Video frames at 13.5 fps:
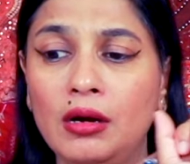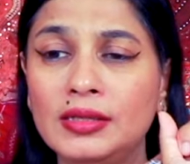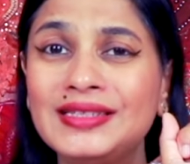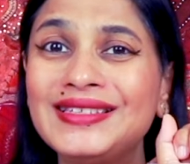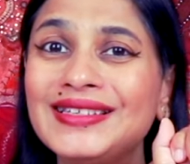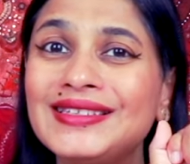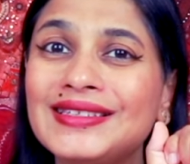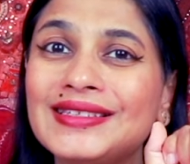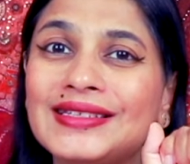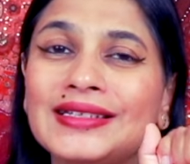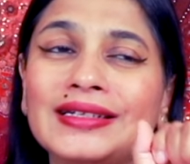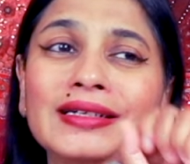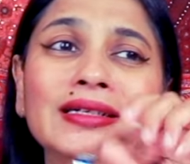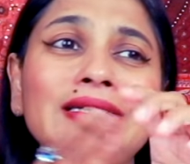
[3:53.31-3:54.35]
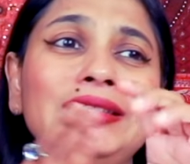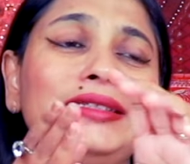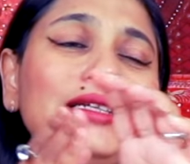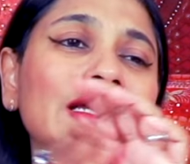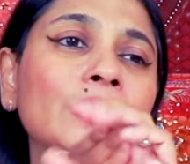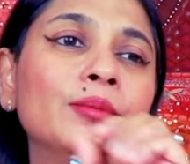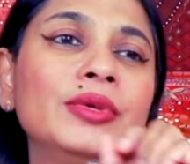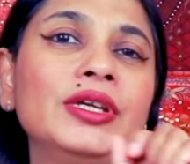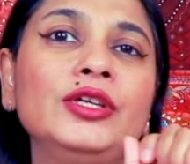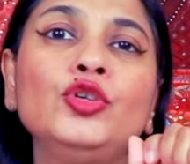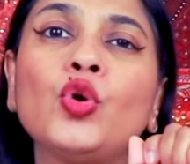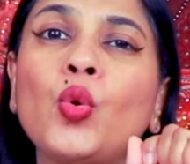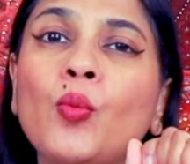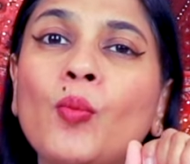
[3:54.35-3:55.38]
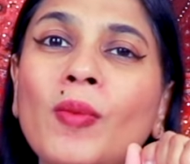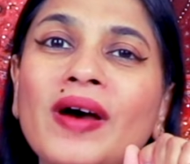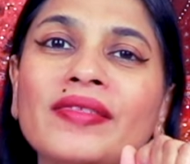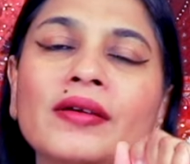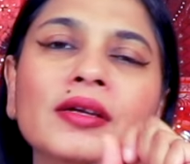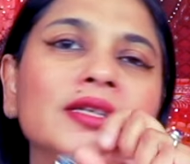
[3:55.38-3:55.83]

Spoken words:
sister, it can be your mother,